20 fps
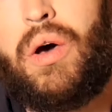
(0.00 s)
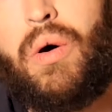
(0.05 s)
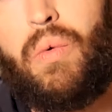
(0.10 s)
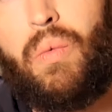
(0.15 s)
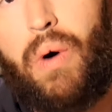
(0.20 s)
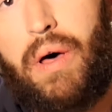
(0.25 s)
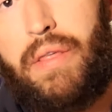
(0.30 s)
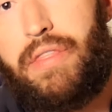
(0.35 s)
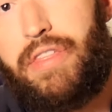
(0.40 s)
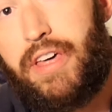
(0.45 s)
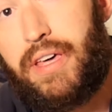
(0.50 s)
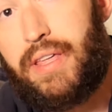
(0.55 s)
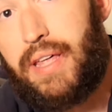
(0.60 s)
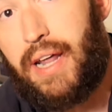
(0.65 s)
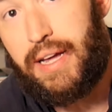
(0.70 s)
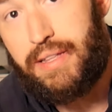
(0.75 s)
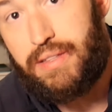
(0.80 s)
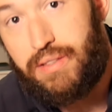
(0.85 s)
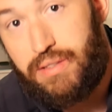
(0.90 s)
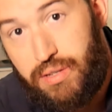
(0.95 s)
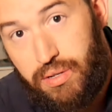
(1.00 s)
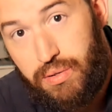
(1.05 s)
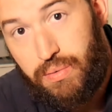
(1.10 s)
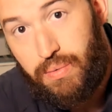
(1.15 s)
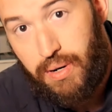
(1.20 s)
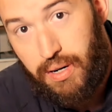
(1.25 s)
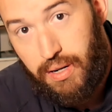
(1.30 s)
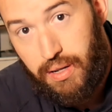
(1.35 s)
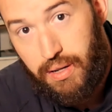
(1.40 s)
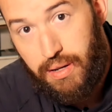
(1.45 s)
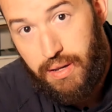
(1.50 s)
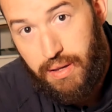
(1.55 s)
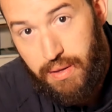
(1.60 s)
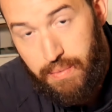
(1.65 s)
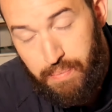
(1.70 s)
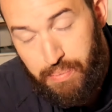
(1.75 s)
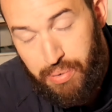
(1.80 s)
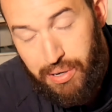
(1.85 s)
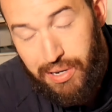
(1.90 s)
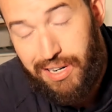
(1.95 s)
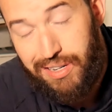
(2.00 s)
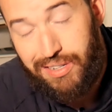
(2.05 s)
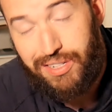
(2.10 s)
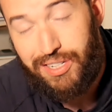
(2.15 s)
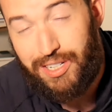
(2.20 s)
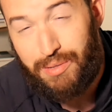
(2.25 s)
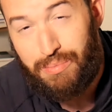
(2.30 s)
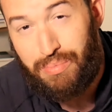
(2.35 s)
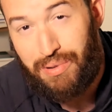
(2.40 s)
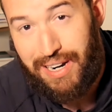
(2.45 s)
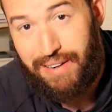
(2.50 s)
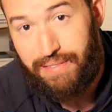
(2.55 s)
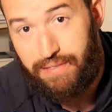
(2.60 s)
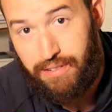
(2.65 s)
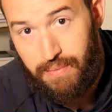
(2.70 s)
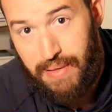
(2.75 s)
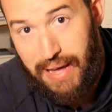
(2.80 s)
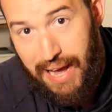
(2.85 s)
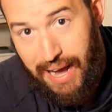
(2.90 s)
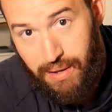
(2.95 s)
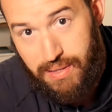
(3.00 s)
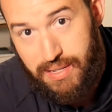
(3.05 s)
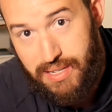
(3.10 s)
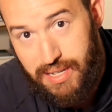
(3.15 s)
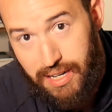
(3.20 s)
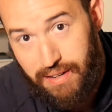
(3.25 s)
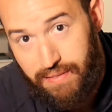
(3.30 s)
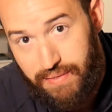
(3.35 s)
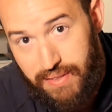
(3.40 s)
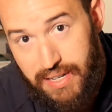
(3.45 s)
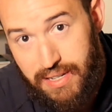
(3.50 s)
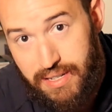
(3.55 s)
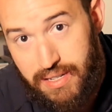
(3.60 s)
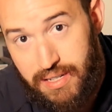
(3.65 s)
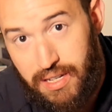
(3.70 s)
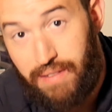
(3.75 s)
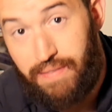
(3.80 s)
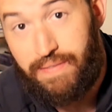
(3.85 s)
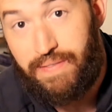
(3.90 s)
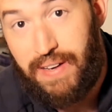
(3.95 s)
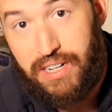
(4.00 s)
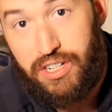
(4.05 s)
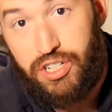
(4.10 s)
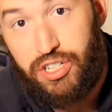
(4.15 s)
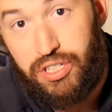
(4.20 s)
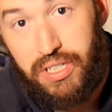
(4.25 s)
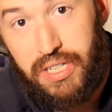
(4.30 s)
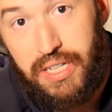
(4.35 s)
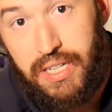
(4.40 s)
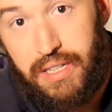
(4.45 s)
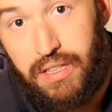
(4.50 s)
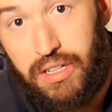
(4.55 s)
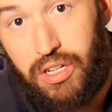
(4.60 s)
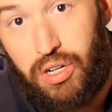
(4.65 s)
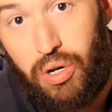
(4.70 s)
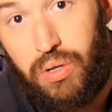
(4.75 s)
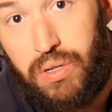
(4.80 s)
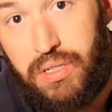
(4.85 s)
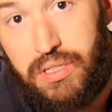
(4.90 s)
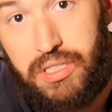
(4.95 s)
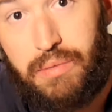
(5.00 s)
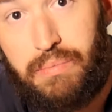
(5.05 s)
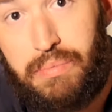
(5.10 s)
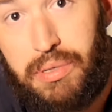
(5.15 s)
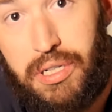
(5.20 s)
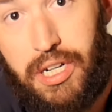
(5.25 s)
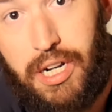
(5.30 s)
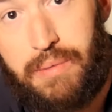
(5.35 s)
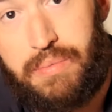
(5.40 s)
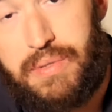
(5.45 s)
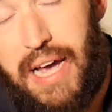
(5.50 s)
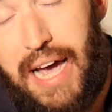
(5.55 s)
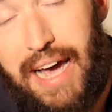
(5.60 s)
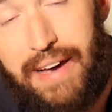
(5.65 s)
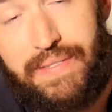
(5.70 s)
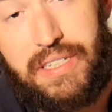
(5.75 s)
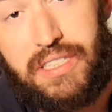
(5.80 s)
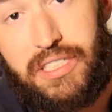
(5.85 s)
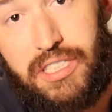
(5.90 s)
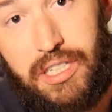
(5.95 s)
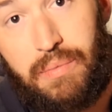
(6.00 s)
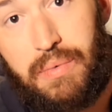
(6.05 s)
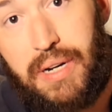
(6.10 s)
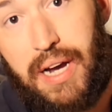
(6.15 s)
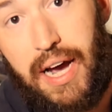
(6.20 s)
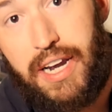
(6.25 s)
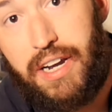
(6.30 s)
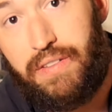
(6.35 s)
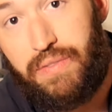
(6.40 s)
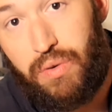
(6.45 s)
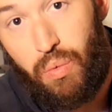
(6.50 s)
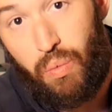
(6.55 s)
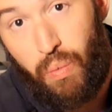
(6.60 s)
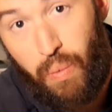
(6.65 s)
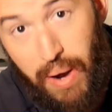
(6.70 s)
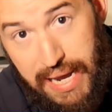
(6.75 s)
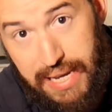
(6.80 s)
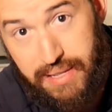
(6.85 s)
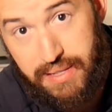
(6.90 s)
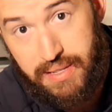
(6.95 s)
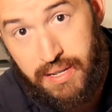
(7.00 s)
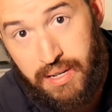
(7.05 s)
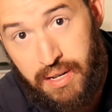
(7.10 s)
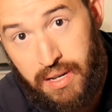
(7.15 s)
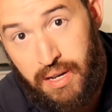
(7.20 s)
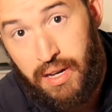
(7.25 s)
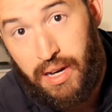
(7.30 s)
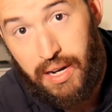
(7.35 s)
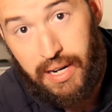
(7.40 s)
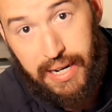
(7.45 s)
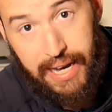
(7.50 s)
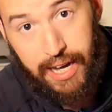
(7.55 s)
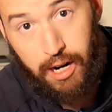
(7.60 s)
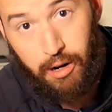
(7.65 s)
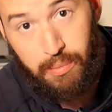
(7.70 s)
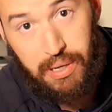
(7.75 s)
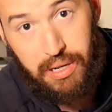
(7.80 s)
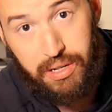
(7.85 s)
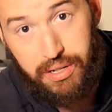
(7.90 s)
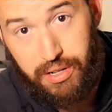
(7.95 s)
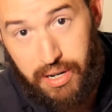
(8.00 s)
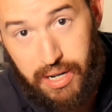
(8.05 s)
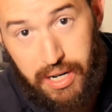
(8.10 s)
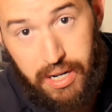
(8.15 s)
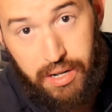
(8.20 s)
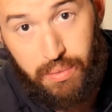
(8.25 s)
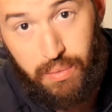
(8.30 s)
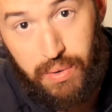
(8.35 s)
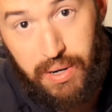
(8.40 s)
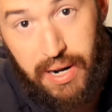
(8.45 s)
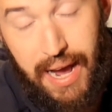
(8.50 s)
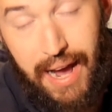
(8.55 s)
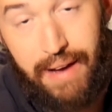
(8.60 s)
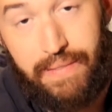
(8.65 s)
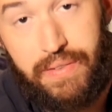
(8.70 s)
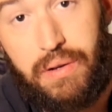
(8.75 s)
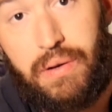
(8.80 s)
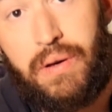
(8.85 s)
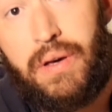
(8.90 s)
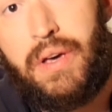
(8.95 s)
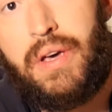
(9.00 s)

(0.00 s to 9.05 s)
One thing that I do want to put into your brain from the outset of this, eventually the goal is to build up to having some kind of a weight, kettlebell in your hand or what have you.